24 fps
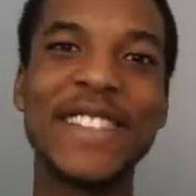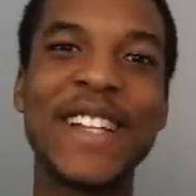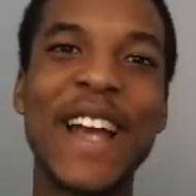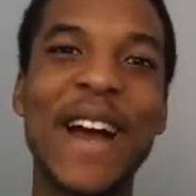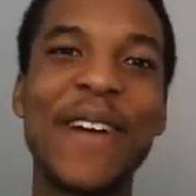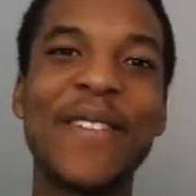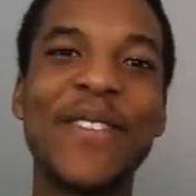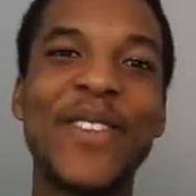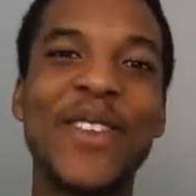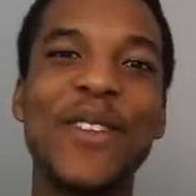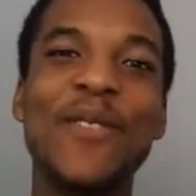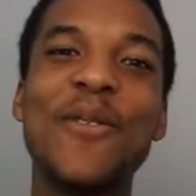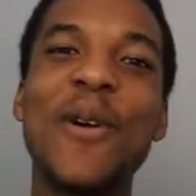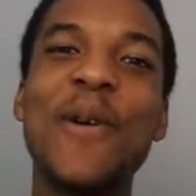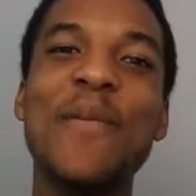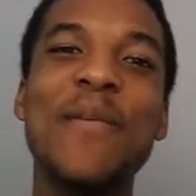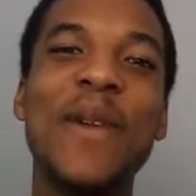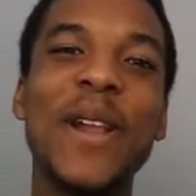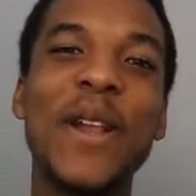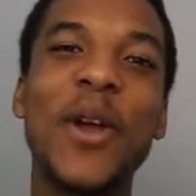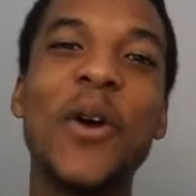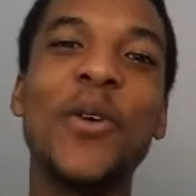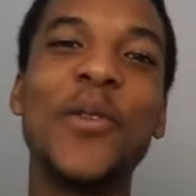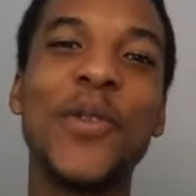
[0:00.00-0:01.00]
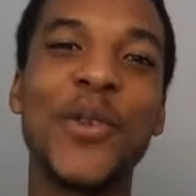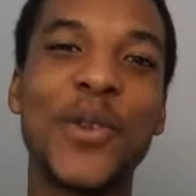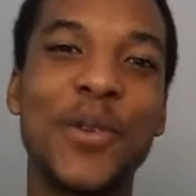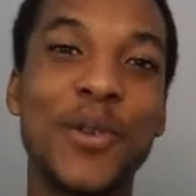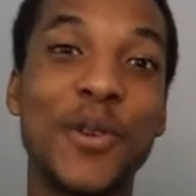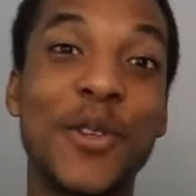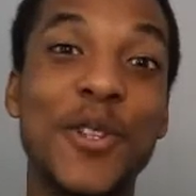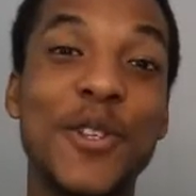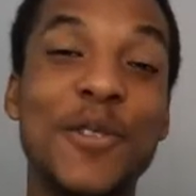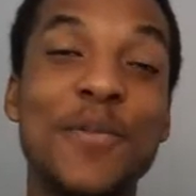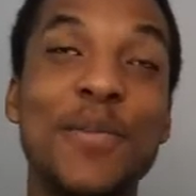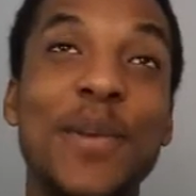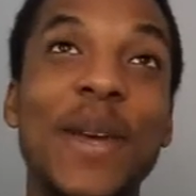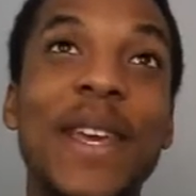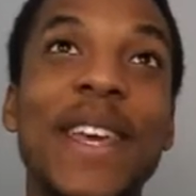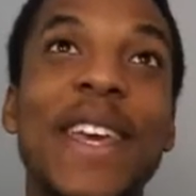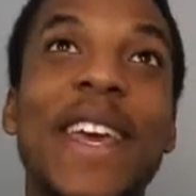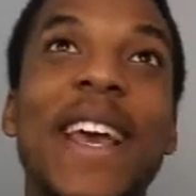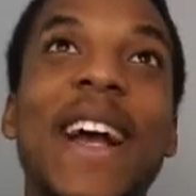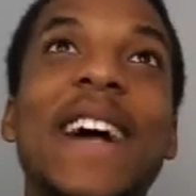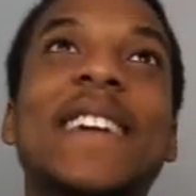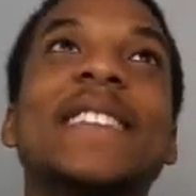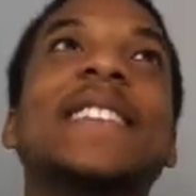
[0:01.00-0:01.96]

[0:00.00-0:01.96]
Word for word: chapter, the way Meliodas was speaking.